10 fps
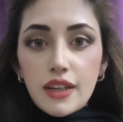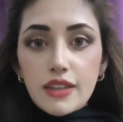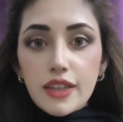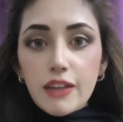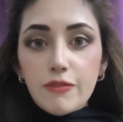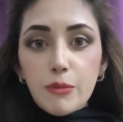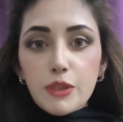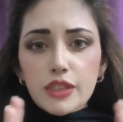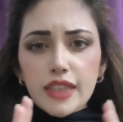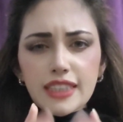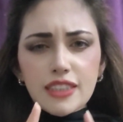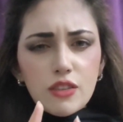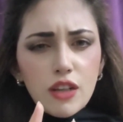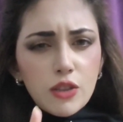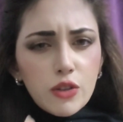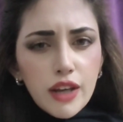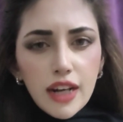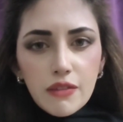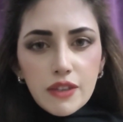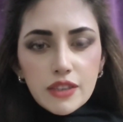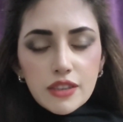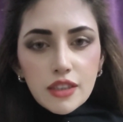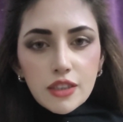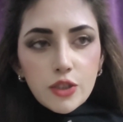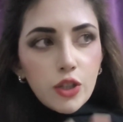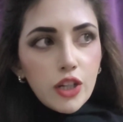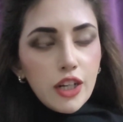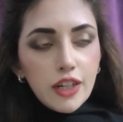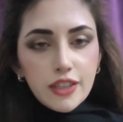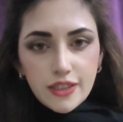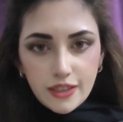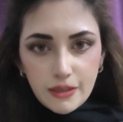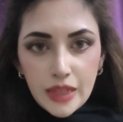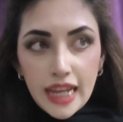the information that's not relevant to your learners,